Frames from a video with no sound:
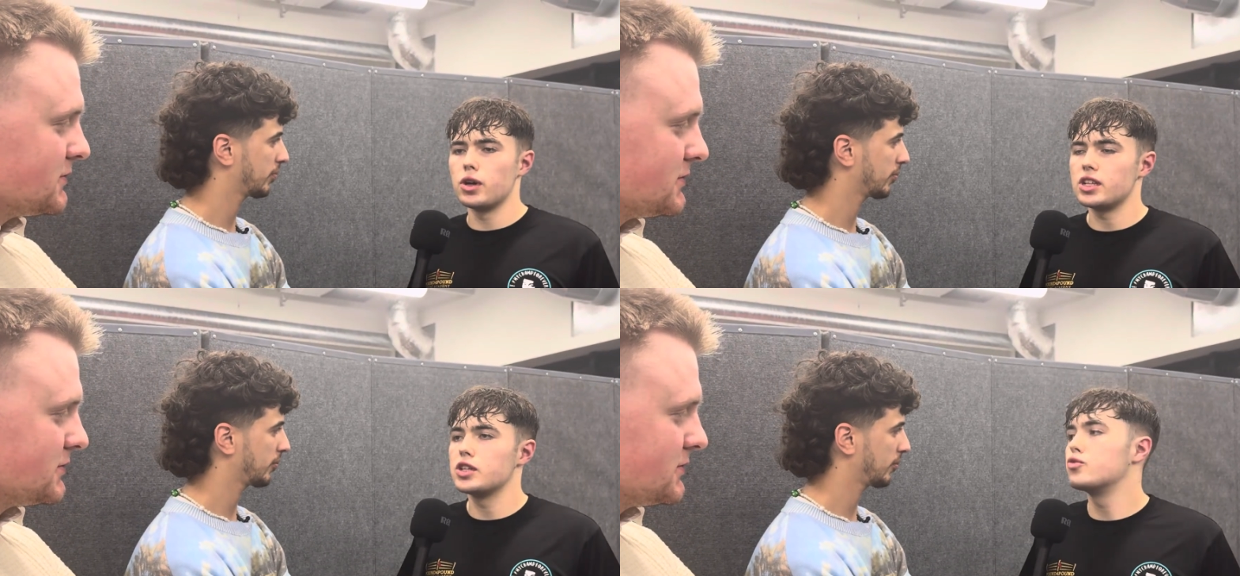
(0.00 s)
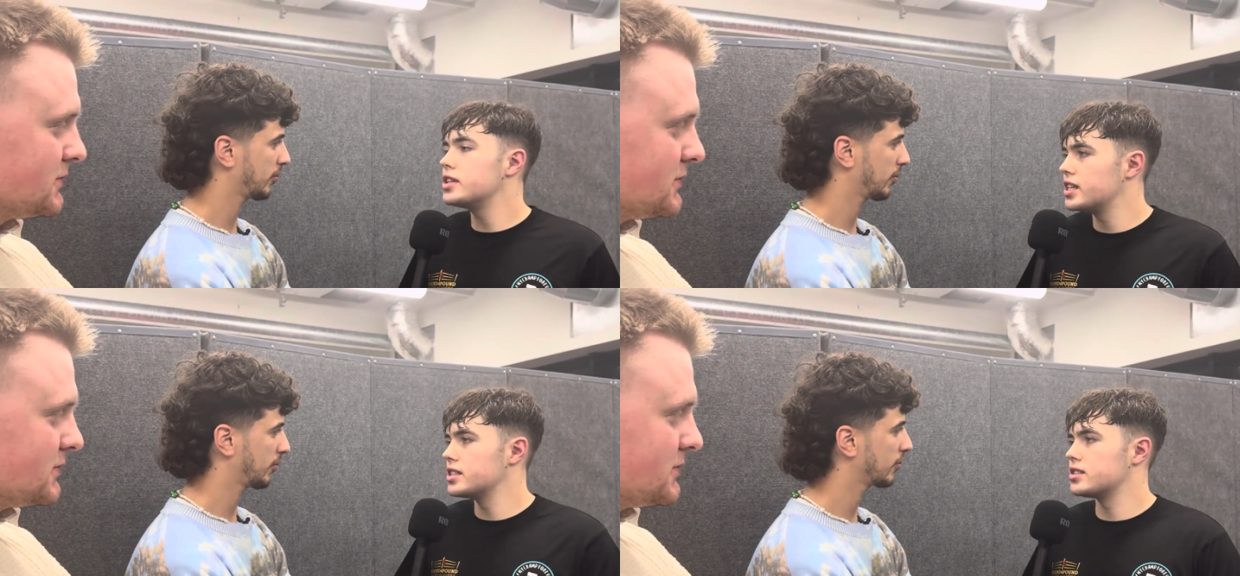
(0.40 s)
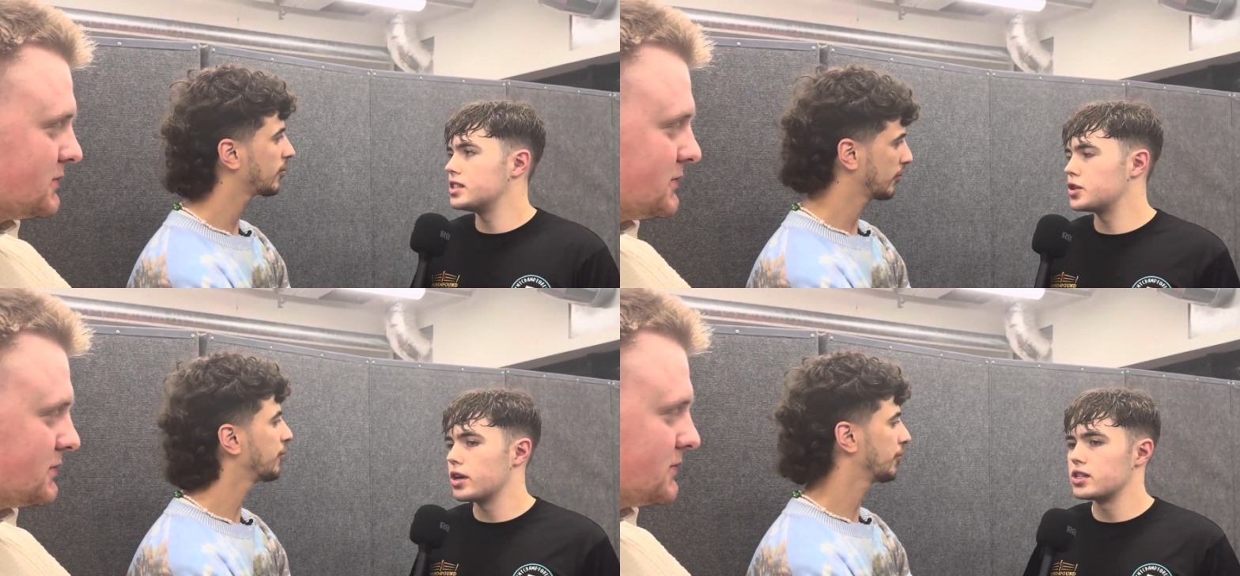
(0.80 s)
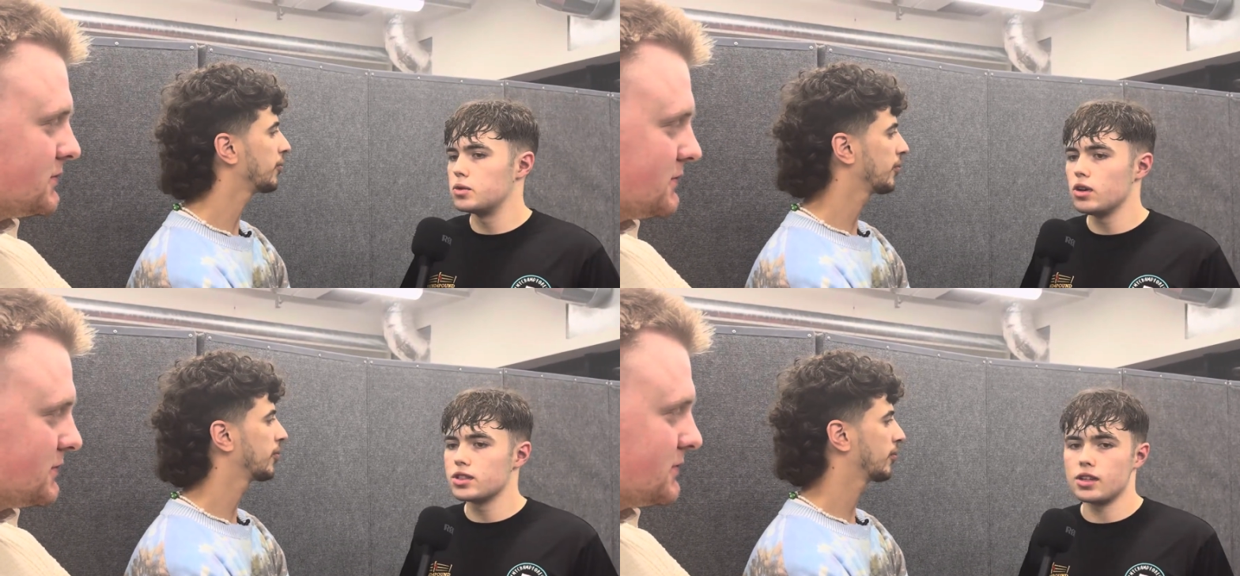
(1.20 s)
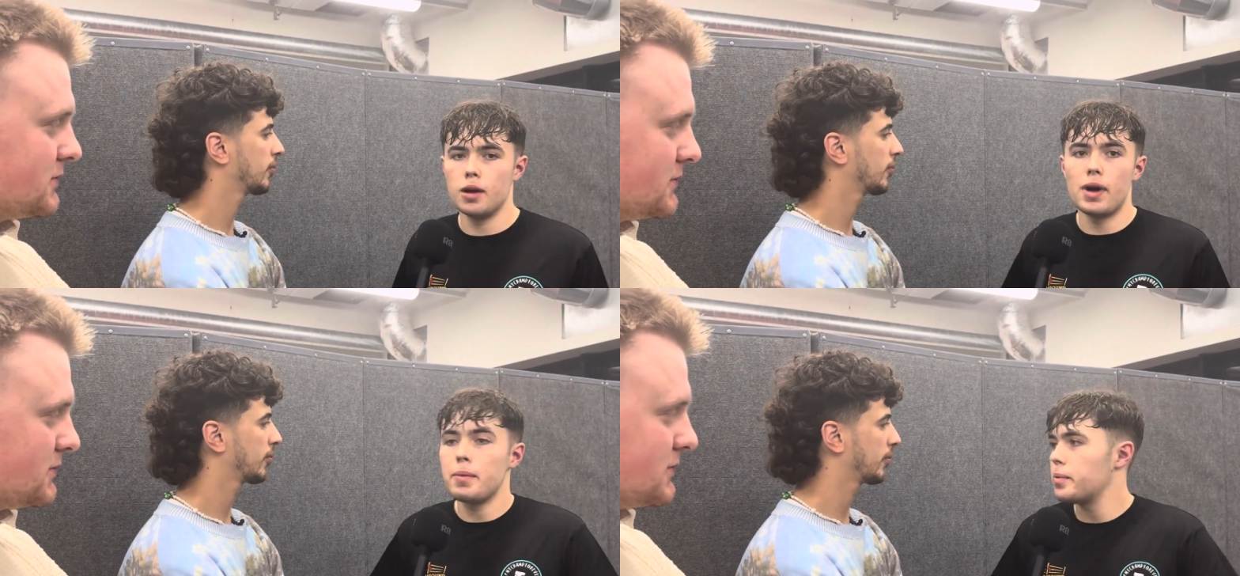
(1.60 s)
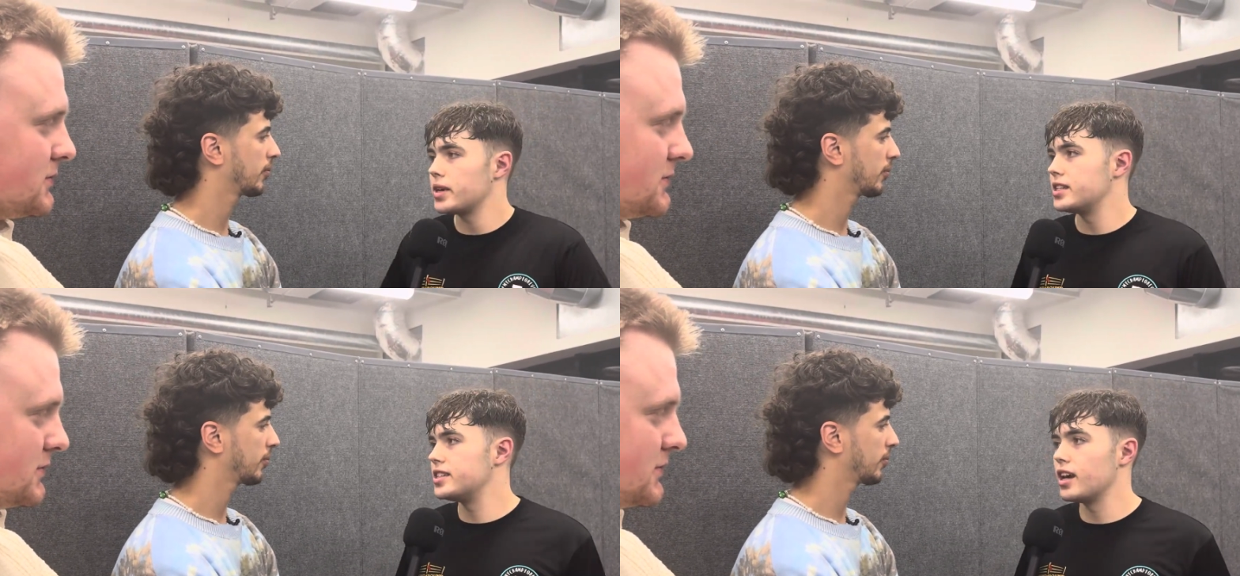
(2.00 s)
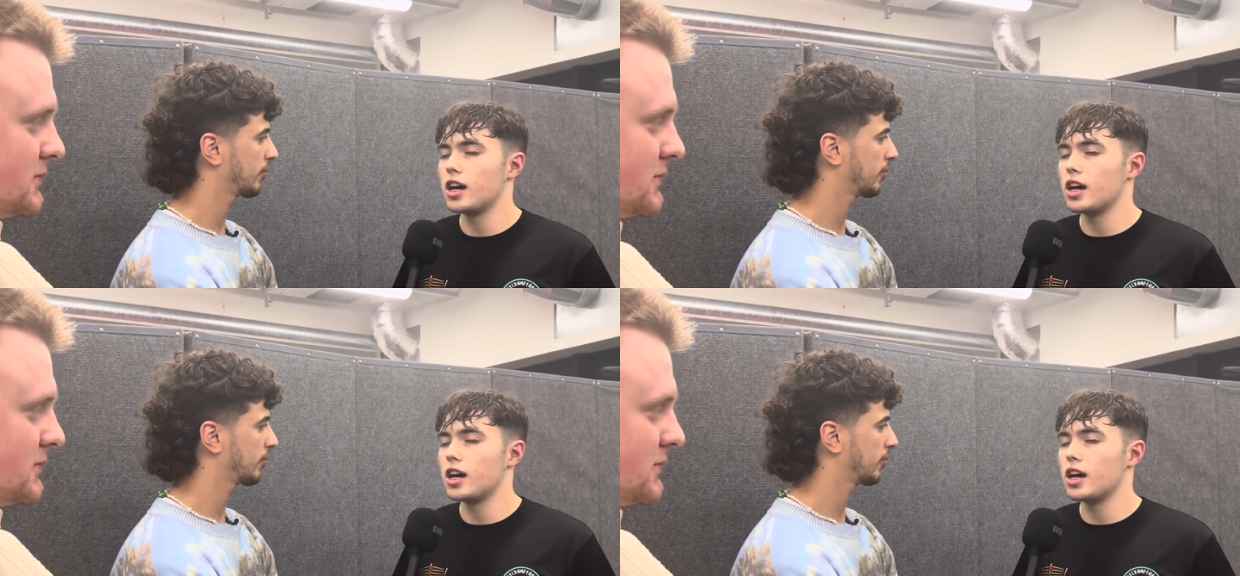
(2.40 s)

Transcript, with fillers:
Speaker 1: as, as risky as a situation it was, I'm happy I did it.